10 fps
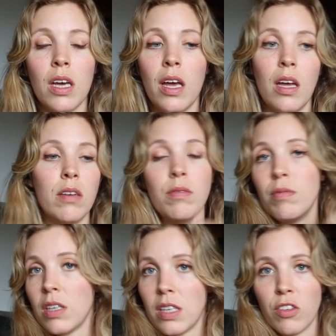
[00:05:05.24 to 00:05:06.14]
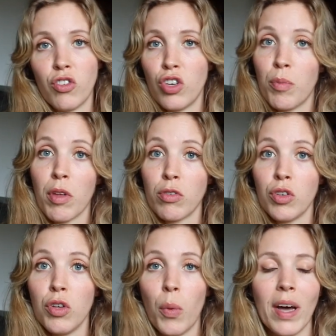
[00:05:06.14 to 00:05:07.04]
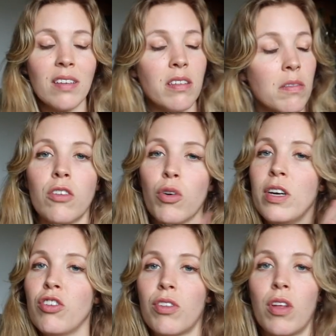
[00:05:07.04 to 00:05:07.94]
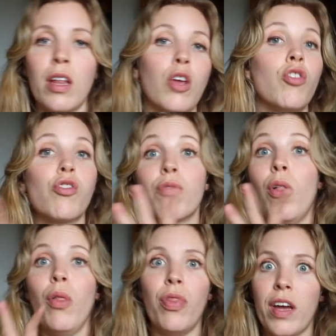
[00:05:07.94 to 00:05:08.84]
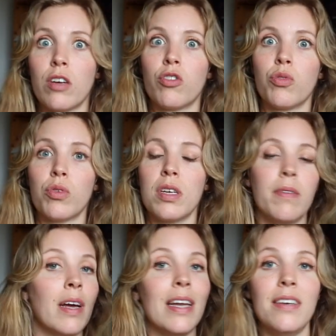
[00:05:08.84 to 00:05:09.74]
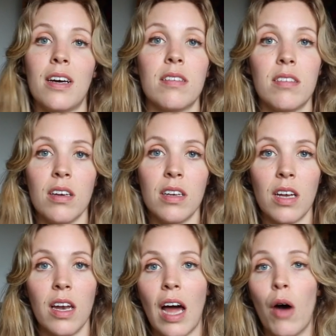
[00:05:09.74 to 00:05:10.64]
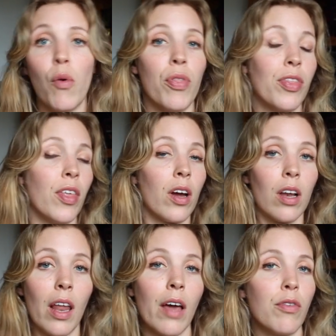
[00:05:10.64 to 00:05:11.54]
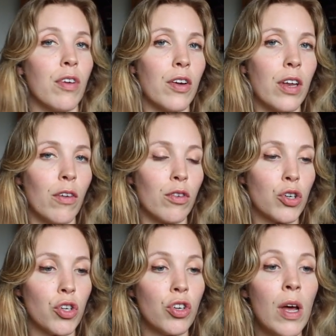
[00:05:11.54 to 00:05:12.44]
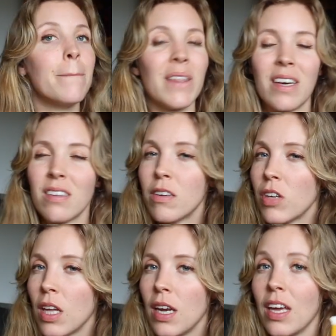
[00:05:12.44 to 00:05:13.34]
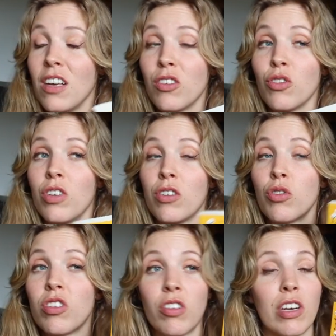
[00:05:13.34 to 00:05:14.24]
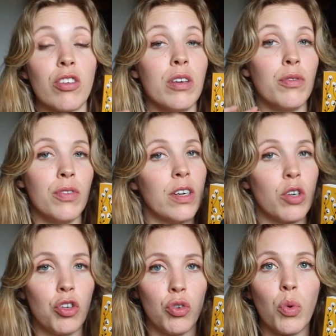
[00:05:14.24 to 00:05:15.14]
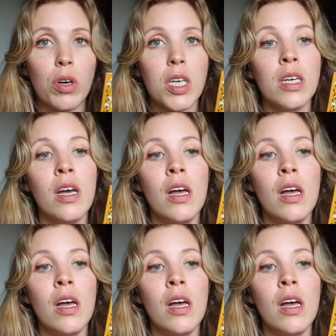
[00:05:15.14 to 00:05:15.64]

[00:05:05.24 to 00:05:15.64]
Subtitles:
and gets shipped off to the US. So initial thought, like, you just follow their story and that's it, and how their lives very diverge. But that's not really the case, because theirs are actually very short.